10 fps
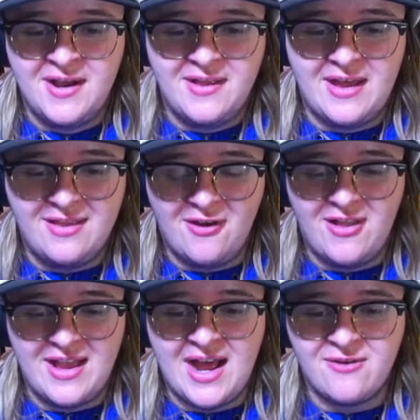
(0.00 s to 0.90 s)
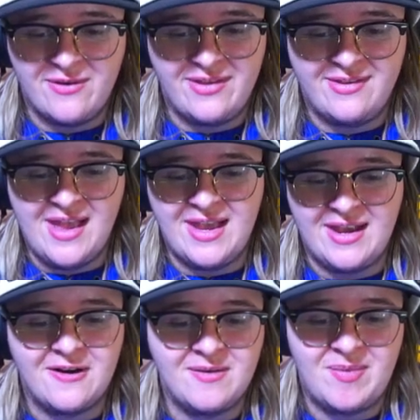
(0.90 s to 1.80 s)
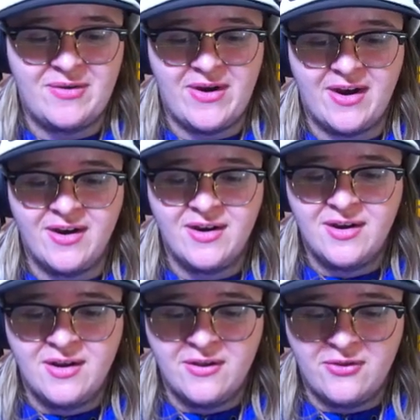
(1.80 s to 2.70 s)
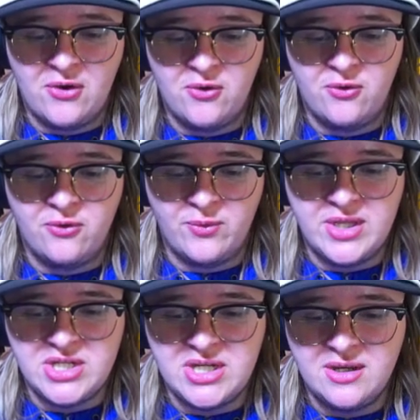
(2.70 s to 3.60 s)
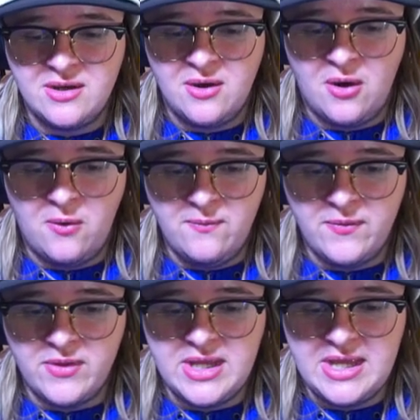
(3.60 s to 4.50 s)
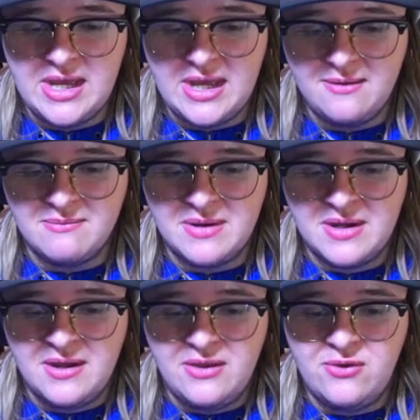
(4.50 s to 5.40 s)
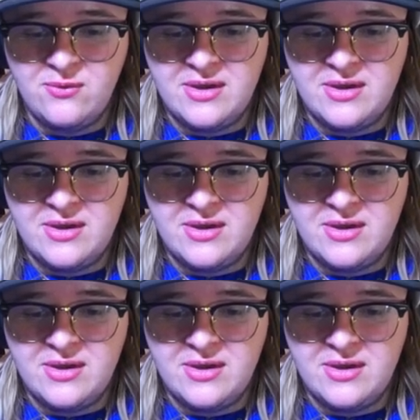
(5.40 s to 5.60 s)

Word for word: That's all I gotta really say here, to be fair. So, Luigi, hopefully you